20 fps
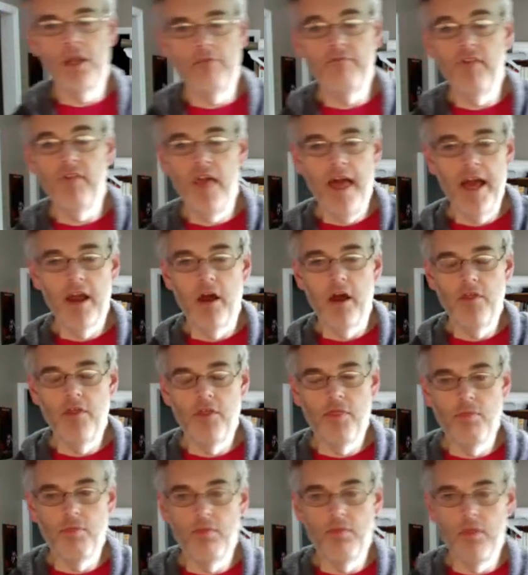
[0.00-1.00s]
flag on
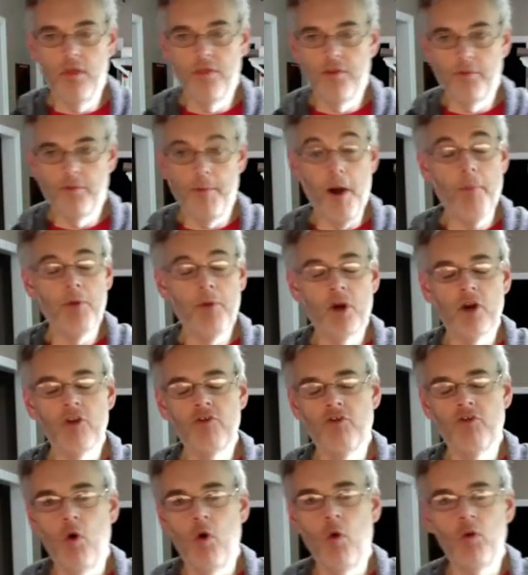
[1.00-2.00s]
the thermometer
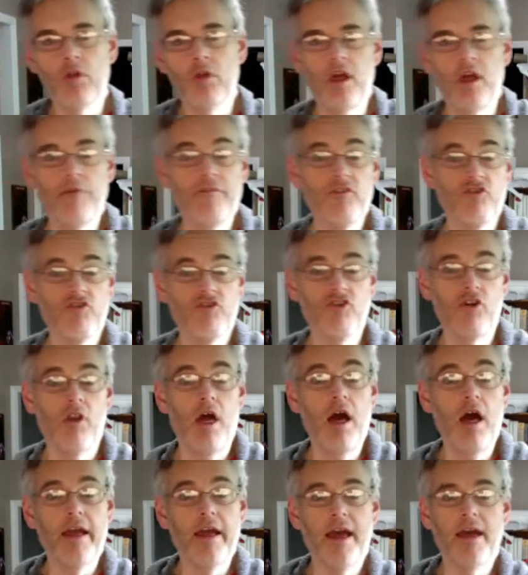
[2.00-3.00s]
control. Kelvin
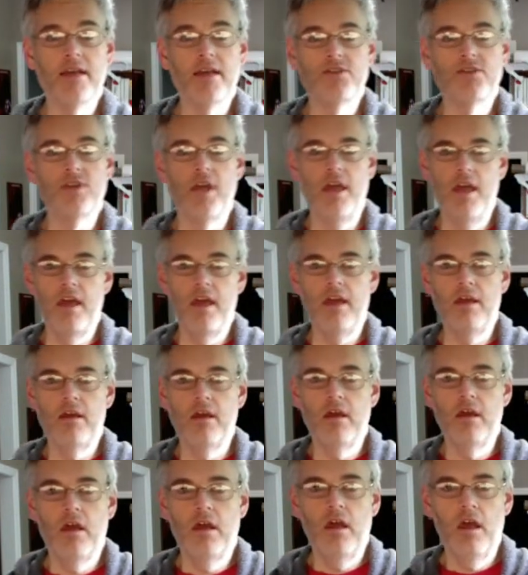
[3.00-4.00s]
Sherlock has
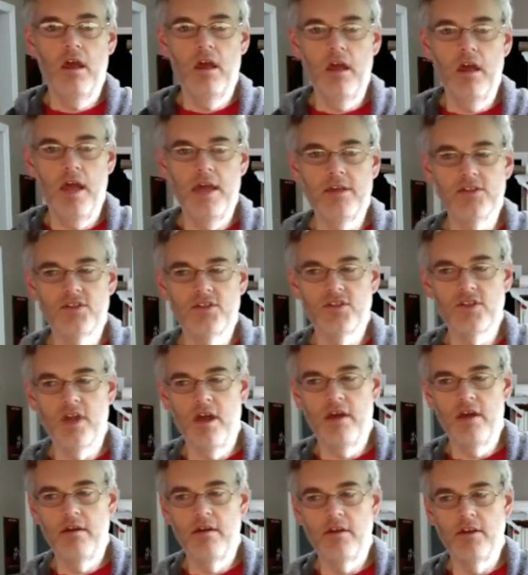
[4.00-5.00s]

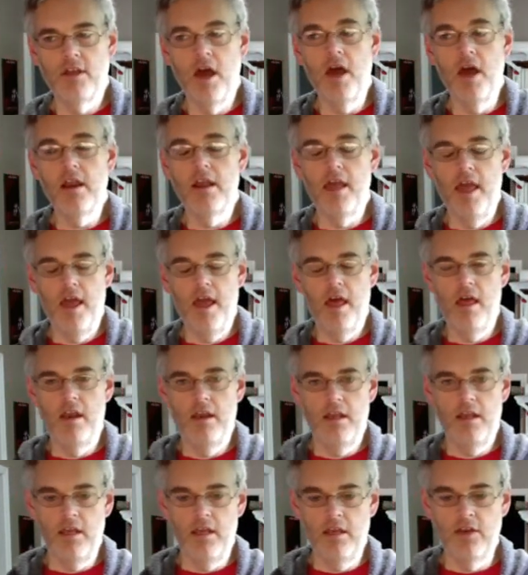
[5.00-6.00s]
done an
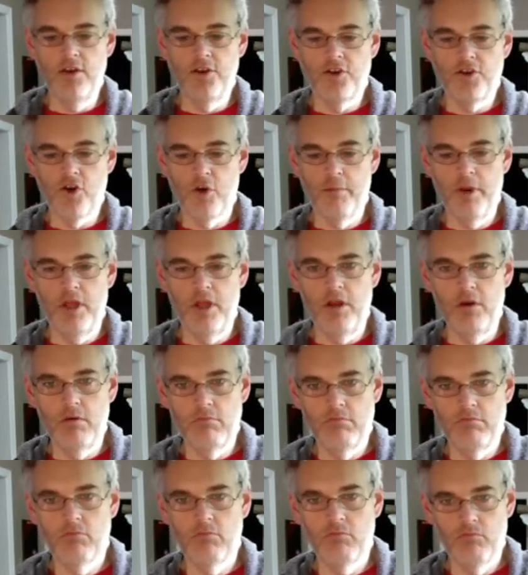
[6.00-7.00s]
indeterminate
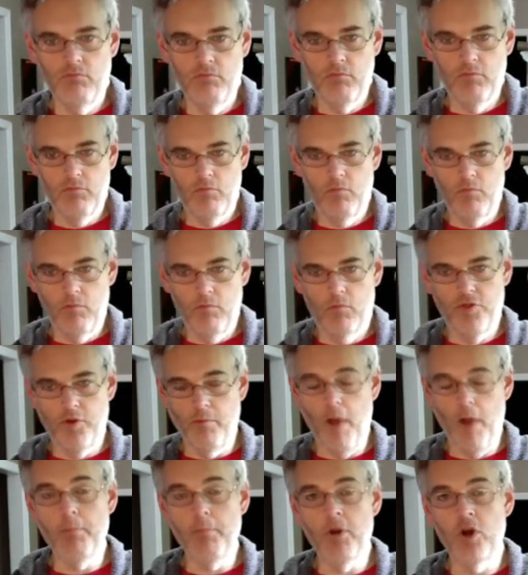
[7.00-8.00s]

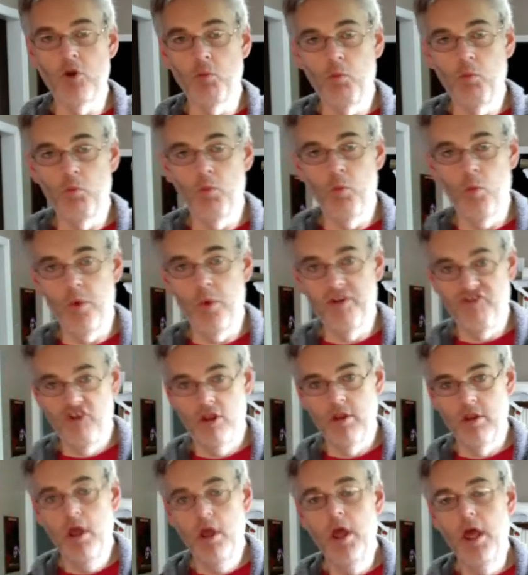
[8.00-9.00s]
thermometer
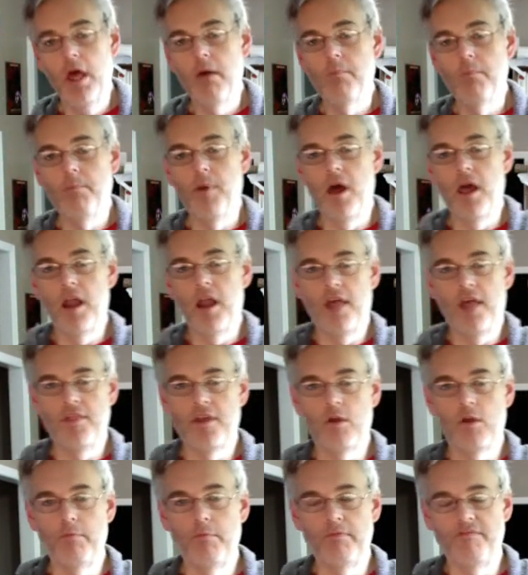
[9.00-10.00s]
widget, but I
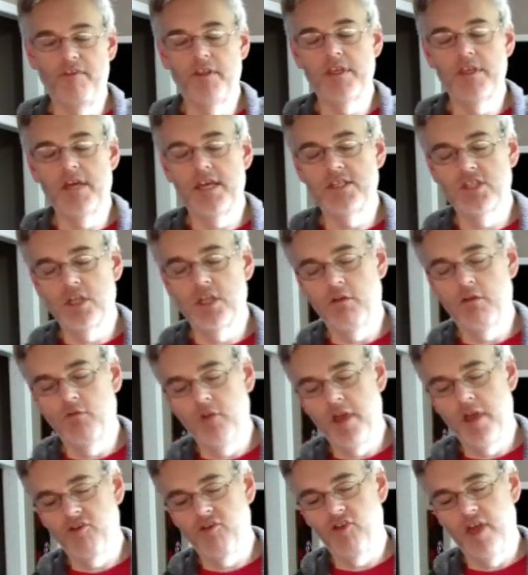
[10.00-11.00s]
think it would be fantastic if
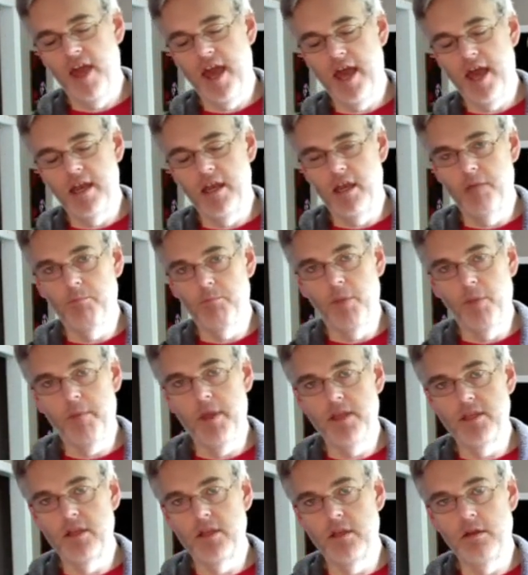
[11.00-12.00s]
we actually had it
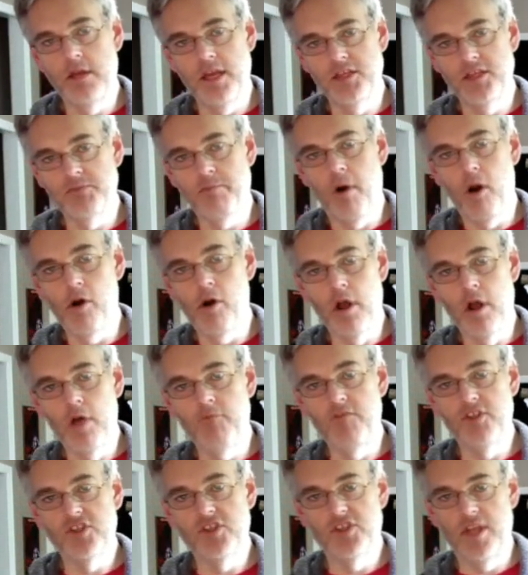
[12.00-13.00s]
implemented as part
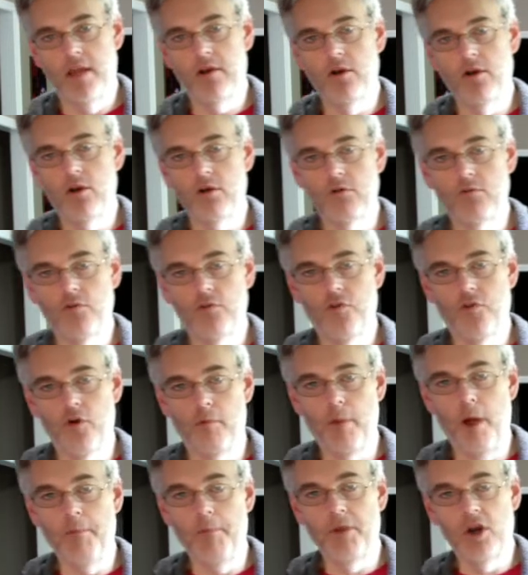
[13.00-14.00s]
of the standard
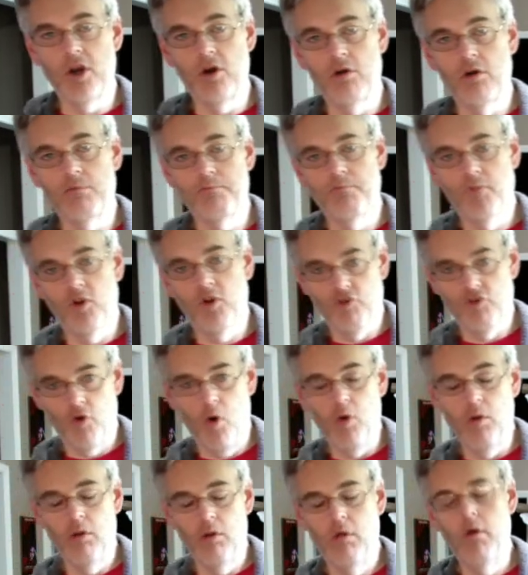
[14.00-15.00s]
thermometer
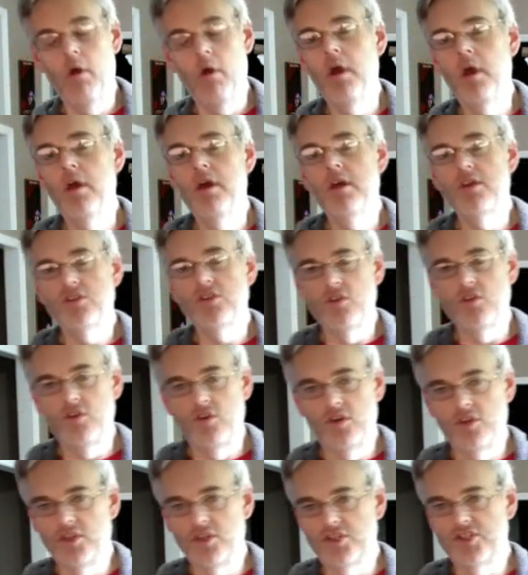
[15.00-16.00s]
control, so that
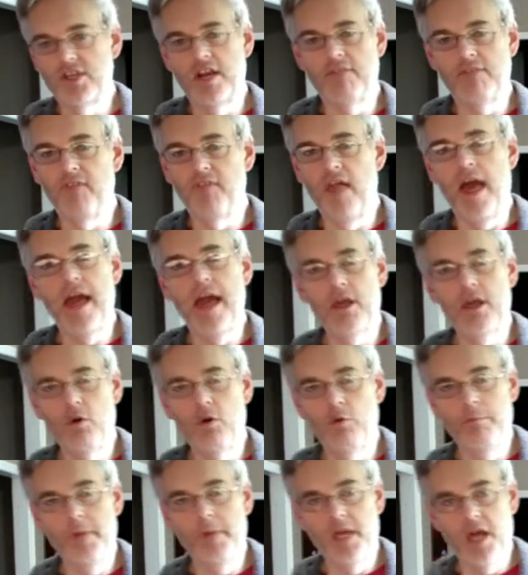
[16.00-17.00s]
you could just set a flag and it
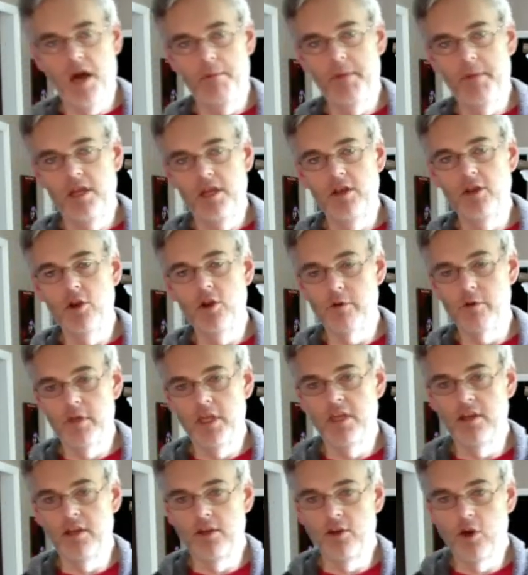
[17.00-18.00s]
would become an
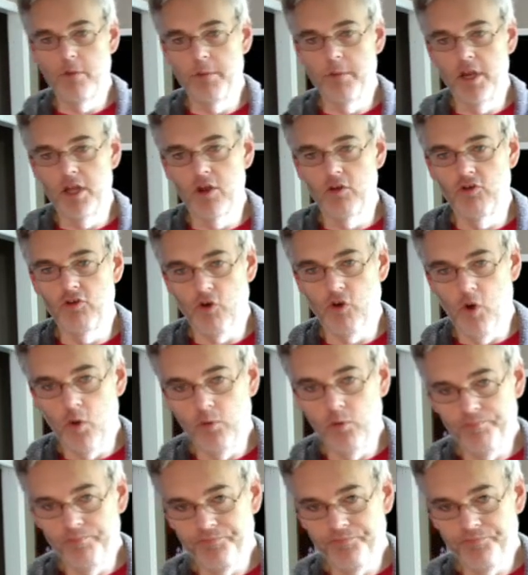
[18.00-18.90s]
indeterminate control.